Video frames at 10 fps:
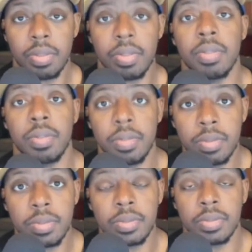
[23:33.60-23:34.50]

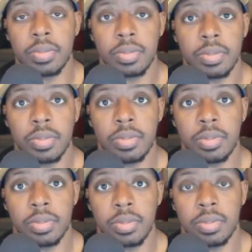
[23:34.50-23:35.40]

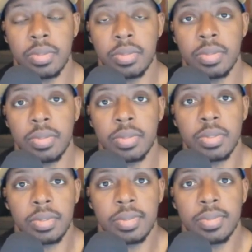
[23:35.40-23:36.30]

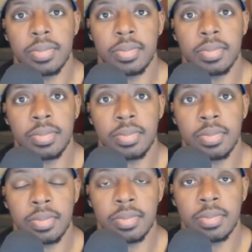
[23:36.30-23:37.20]

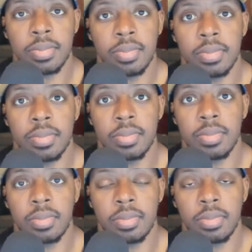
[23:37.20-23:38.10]

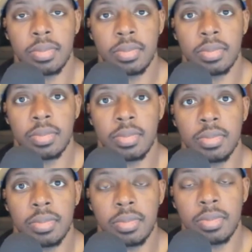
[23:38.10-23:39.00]

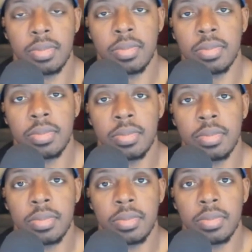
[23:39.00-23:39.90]

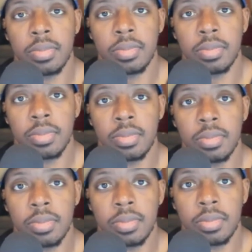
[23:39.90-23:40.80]

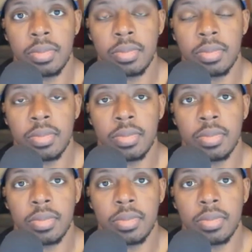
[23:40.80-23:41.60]
This person isn't speaking.